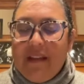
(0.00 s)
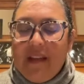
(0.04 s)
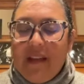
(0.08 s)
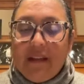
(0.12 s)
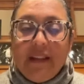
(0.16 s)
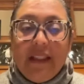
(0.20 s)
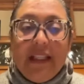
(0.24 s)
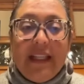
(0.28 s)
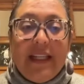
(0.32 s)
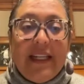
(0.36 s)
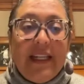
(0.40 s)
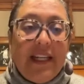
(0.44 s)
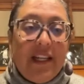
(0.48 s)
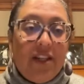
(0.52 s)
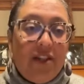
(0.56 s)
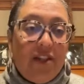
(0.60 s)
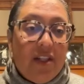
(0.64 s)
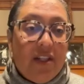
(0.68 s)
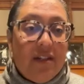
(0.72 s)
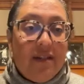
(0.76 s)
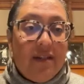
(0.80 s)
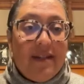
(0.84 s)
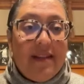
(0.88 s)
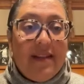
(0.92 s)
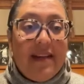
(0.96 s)

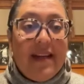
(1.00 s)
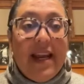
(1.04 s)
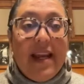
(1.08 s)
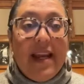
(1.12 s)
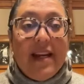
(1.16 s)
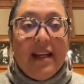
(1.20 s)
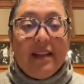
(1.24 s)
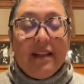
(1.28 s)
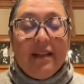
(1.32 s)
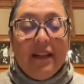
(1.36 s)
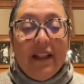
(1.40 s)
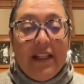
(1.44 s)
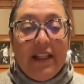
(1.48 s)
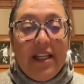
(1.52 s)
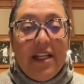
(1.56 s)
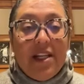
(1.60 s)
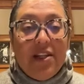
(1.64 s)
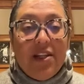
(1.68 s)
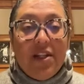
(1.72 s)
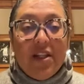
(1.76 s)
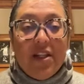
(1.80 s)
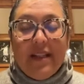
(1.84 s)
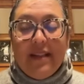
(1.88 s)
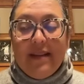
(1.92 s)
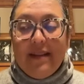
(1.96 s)
lineages, the Natick
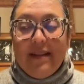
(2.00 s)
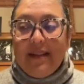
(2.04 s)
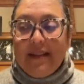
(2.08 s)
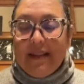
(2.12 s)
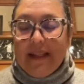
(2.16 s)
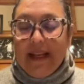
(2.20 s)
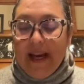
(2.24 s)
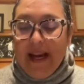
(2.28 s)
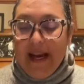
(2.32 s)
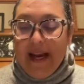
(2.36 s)
lineages